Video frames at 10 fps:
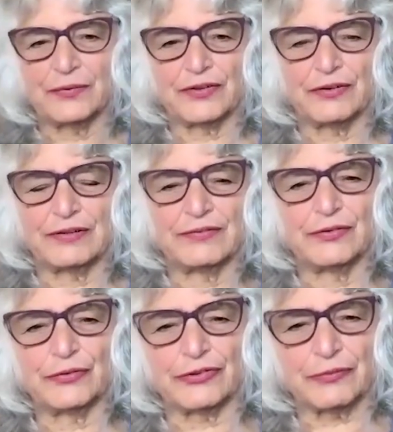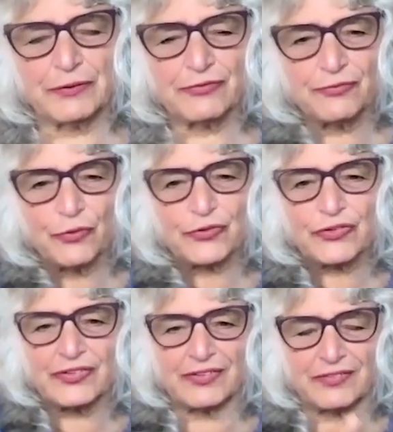with our individualism, it
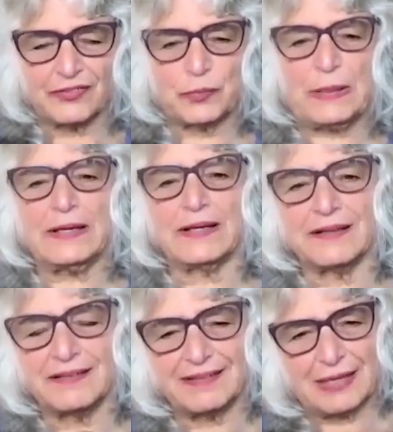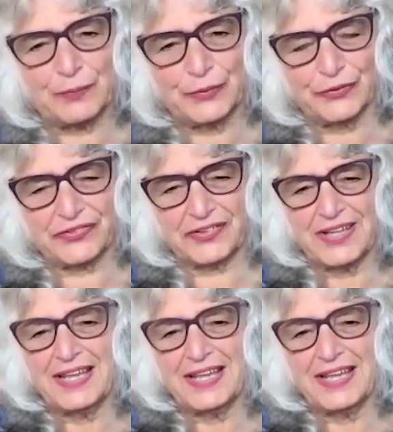forces us to speak in examples